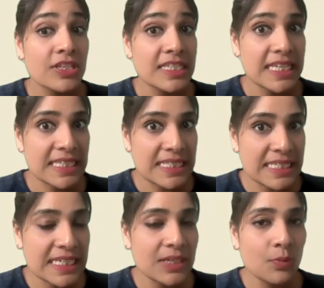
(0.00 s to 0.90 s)

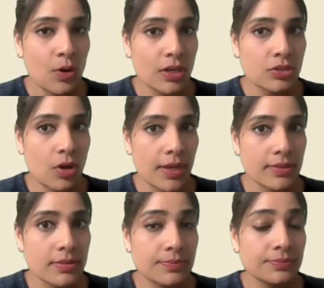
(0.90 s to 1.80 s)
16 broken
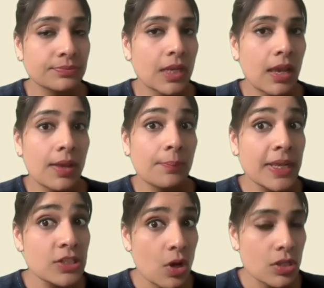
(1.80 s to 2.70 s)
toys.
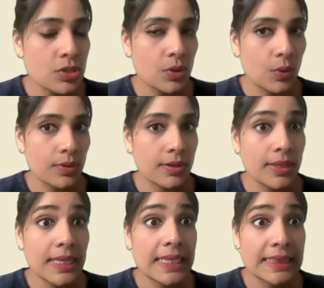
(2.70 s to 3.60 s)
Please also note,
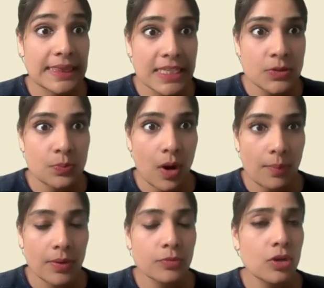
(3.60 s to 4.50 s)
in this
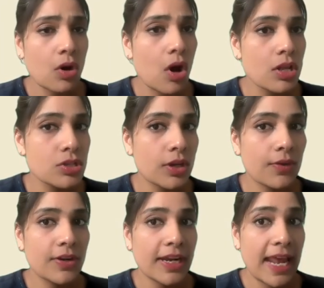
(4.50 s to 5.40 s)
problem you are also
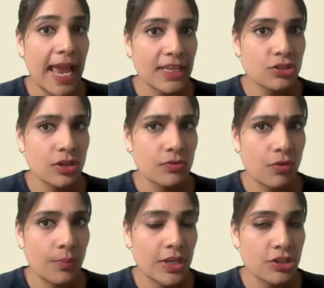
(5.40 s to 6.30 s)
given an extra
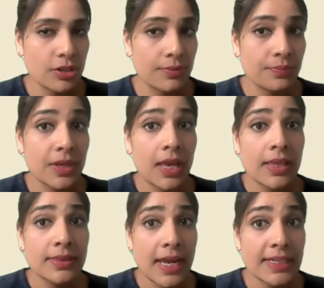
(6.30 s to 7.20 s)
information
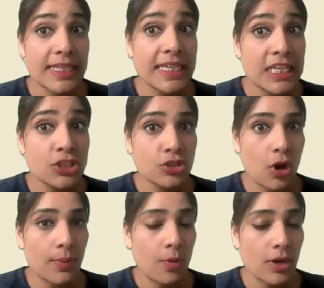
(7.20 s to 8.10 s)
that each
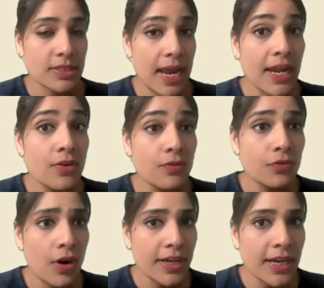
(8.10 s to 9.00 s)
toy box had
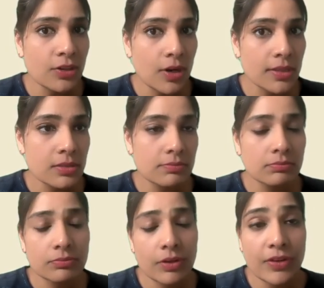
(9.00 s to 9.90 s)
48 toys,
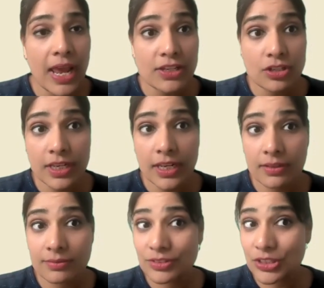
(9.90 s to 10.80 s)
but we
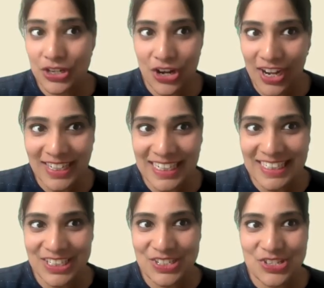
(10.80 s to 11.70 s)
actually did not
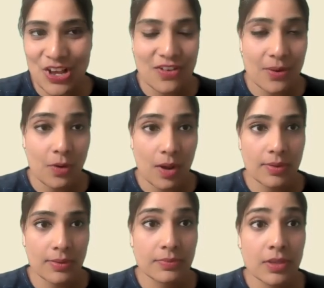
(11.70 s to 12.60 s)
need it to solve our
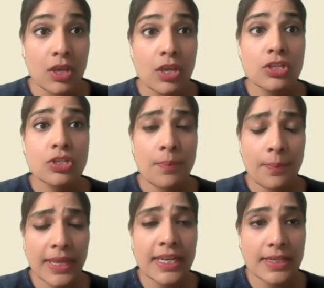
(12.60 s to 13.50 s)
problem. So
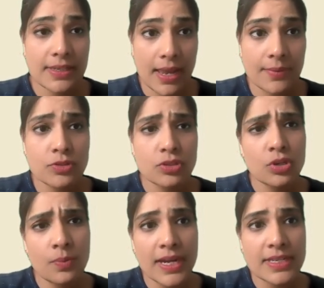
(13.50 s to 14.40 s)
many a times
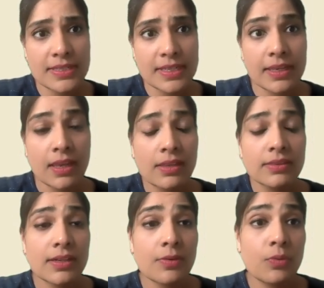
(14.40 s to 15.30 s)
you might see
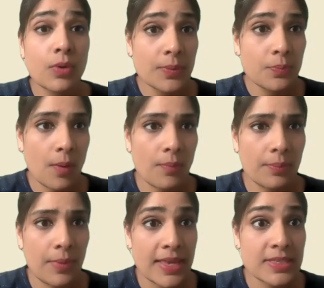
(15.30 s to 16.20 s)
that a word
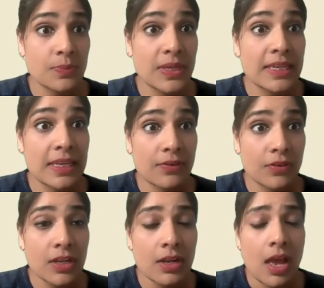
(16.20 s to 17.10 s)
problem has been
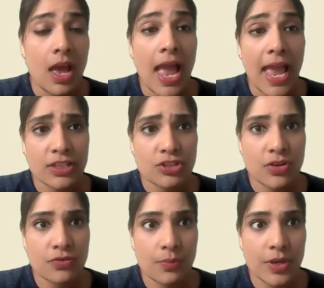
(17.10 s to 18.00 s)
given extra
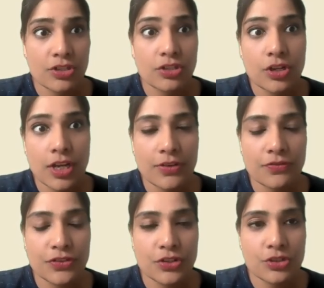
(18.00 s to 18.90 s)
information to
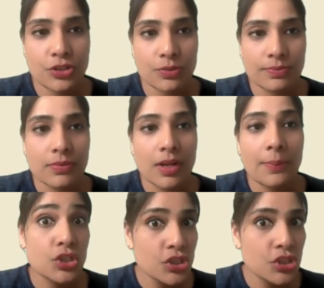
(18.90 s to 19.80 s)
confuse you.
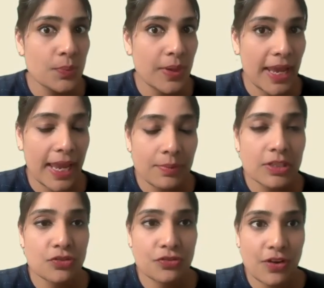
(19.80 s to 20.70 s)
So you should be
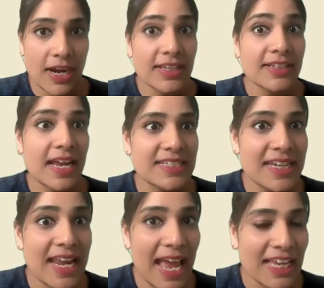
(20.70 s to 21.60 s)
able to find that that's
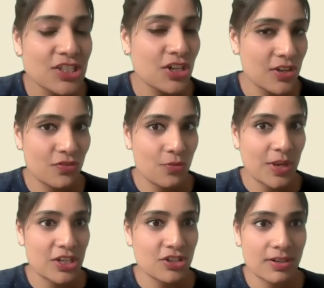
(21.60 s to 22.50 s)
an extra
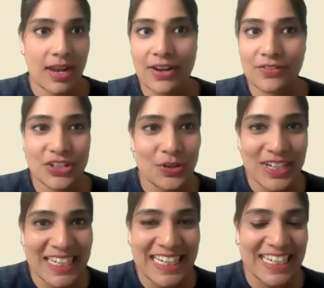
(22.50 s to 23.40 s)
information and we
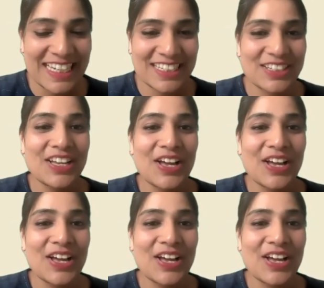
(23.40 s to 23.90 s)
don't need it.